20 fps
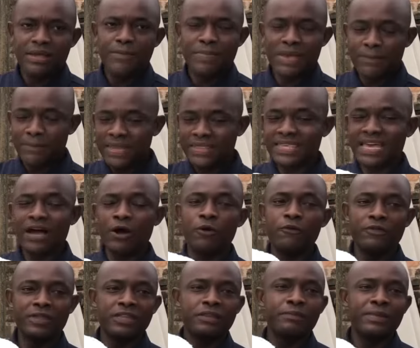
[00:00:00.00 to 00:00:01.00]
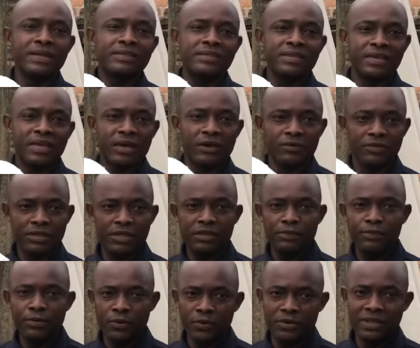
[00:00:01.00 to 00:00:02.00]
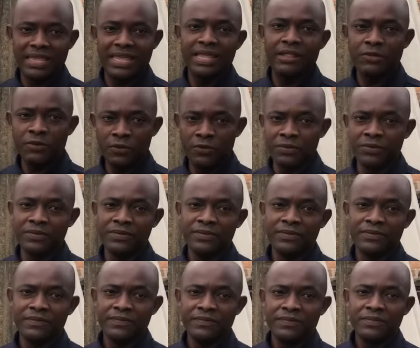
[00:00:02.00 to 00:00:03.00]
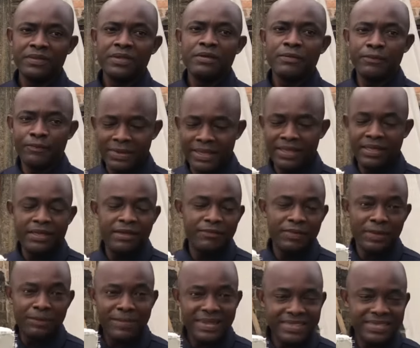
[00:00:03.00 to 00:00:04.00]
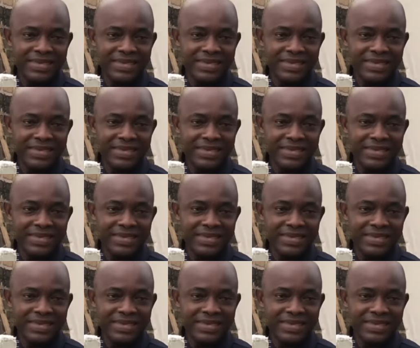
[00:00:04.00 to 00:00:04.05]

Per meter board alone. Per meter.